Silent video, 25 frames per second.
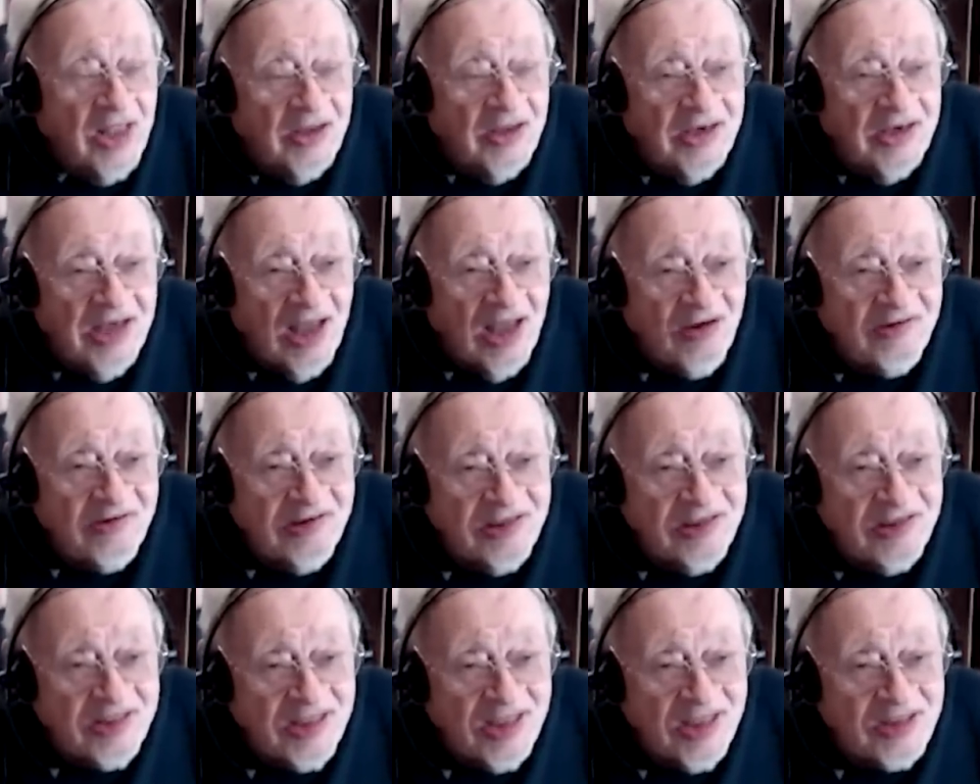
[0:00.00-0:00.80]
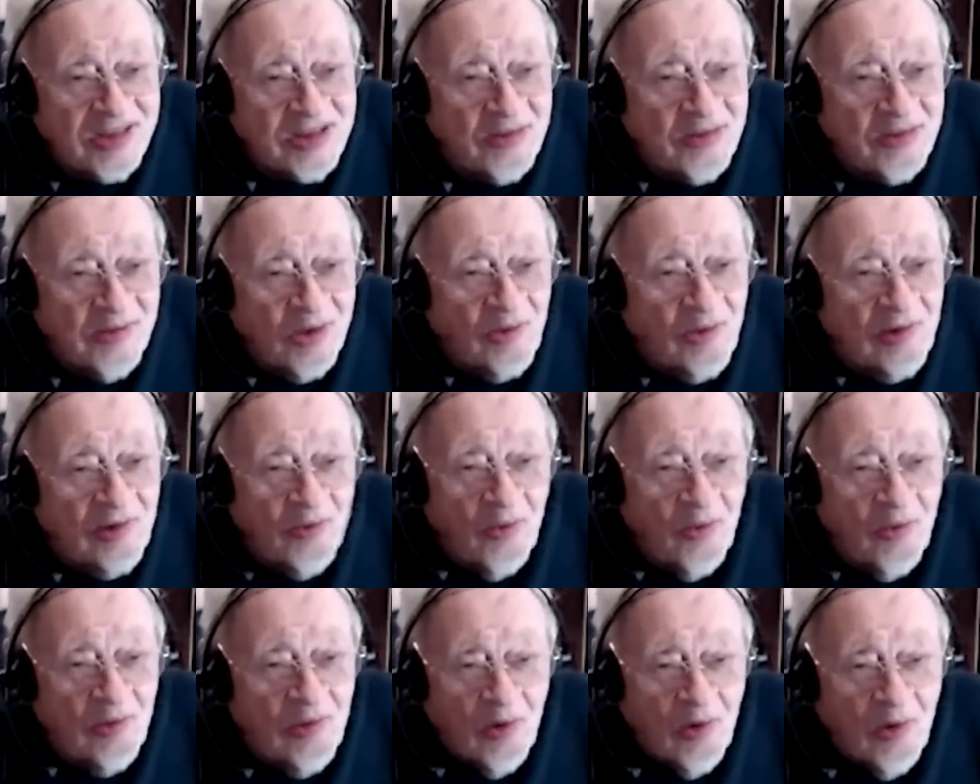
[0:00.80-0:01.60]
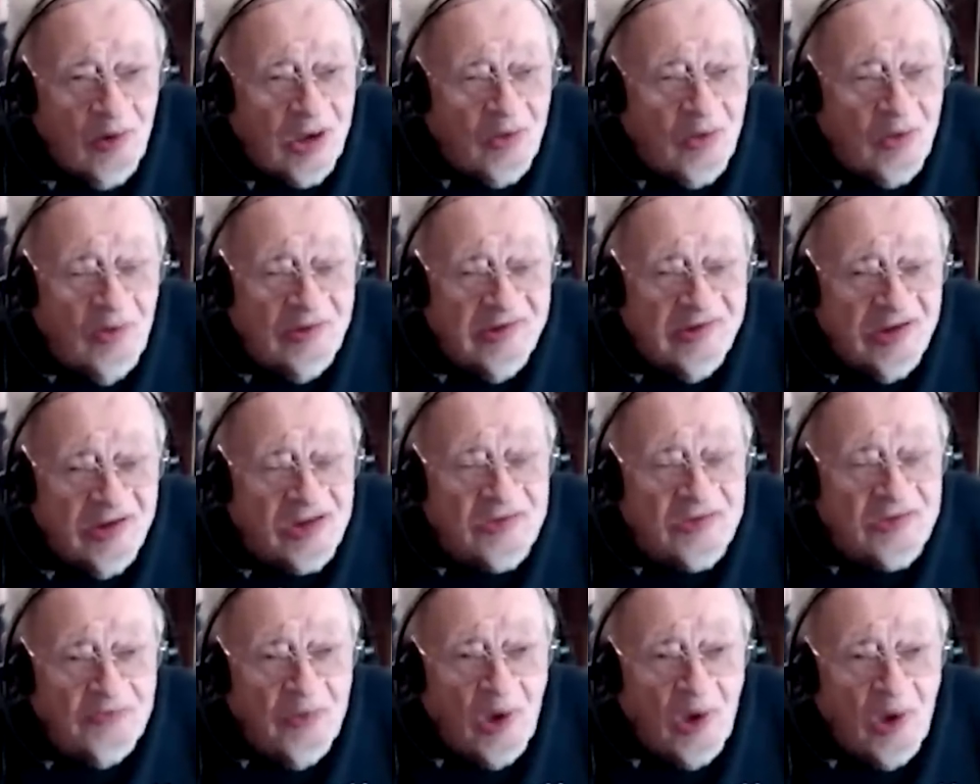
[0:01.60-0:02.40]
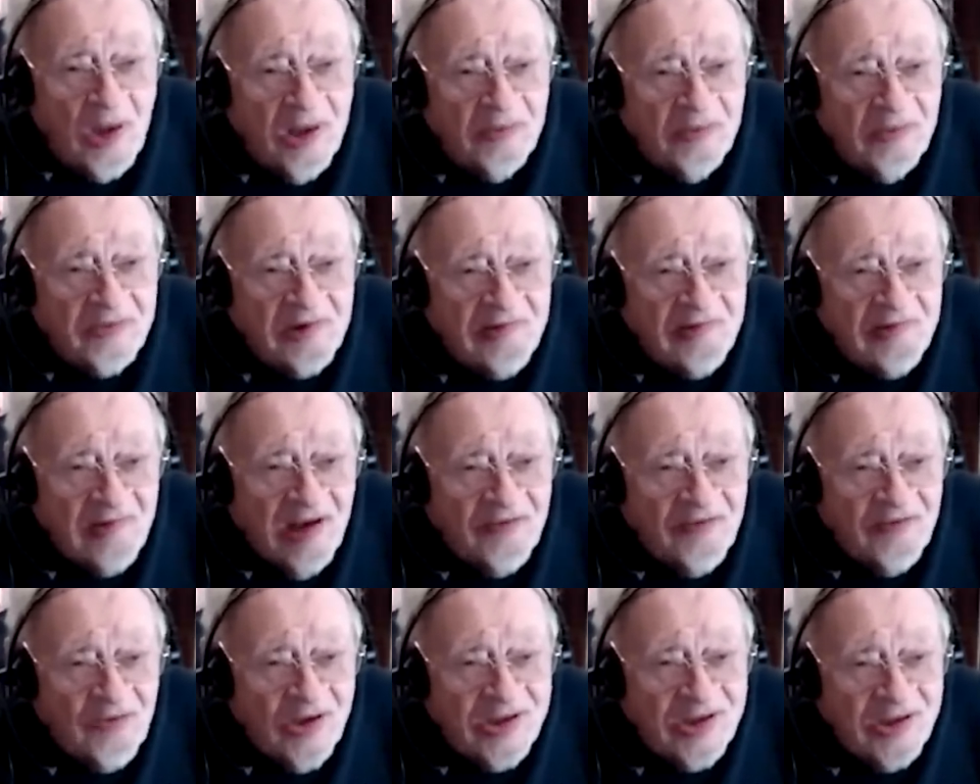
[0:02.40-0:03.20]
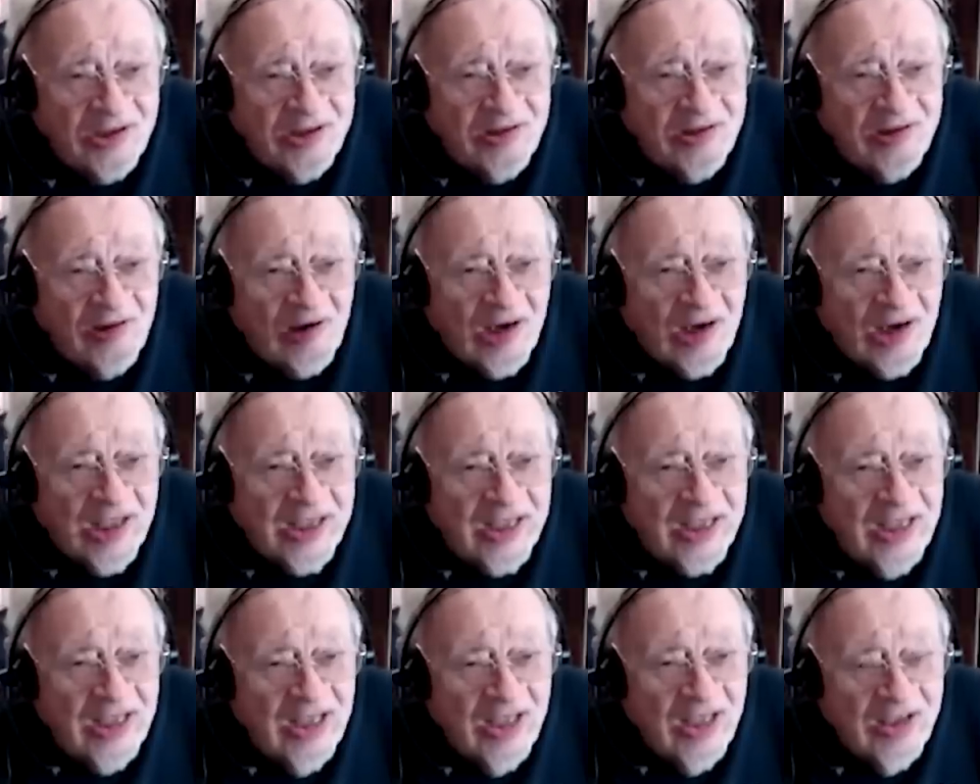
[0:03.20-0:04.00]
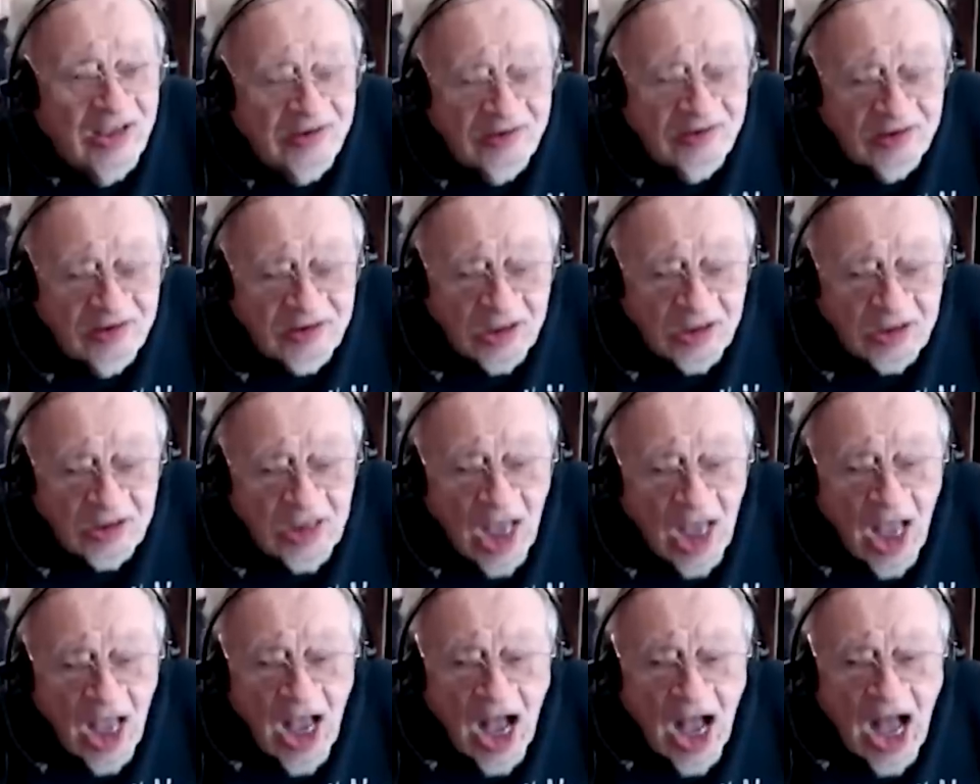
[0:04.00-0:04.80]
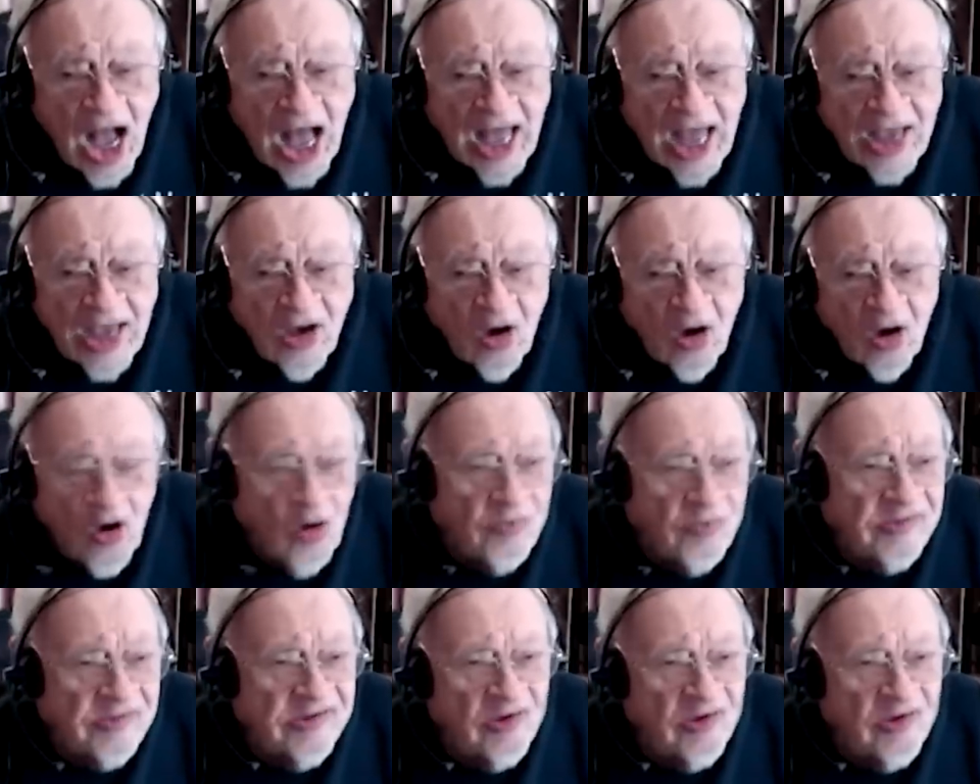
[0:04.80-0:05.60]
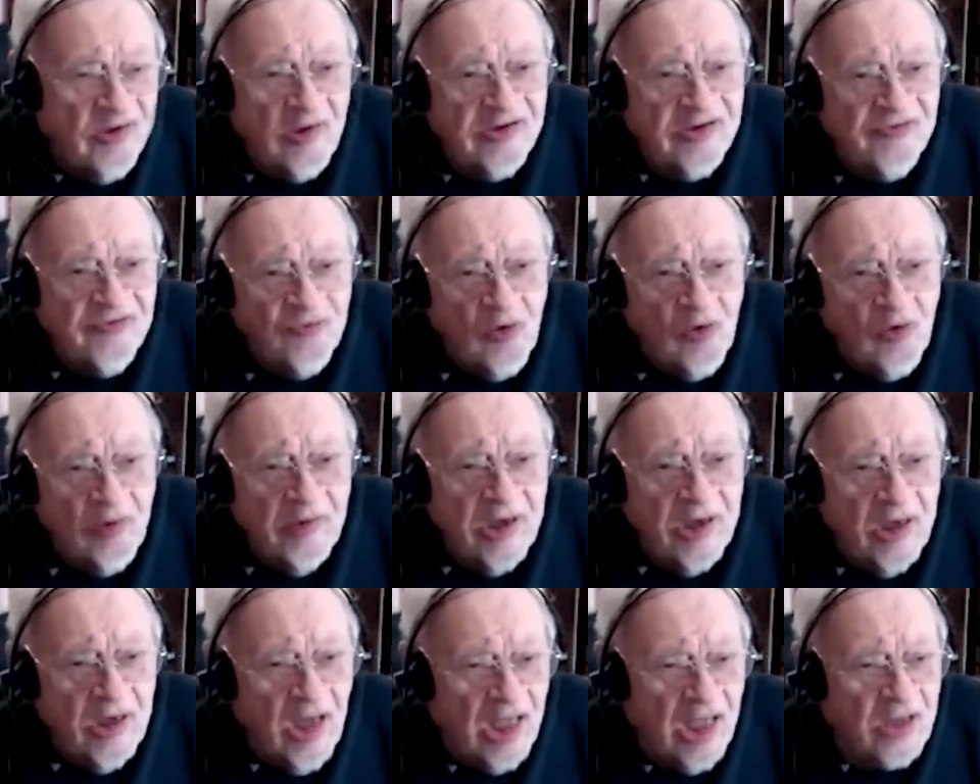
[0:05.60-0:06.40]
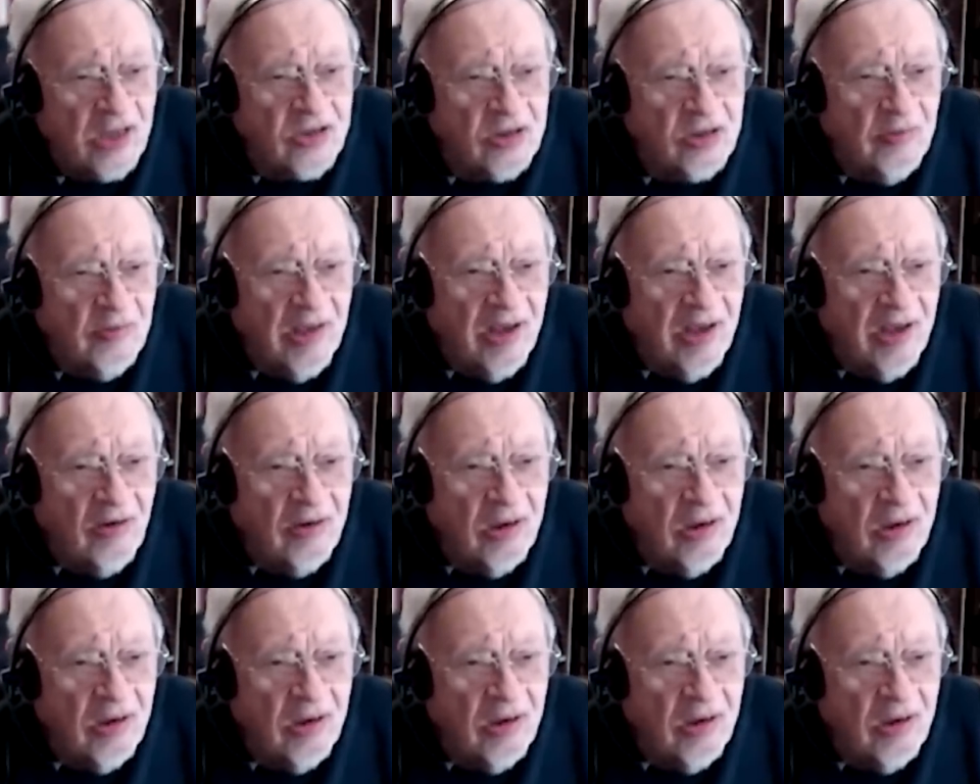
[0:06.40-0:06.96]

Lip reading: Now she says to me, we're just pulling up the driveway to hear it. She says, I hope George Foreman knocks him out.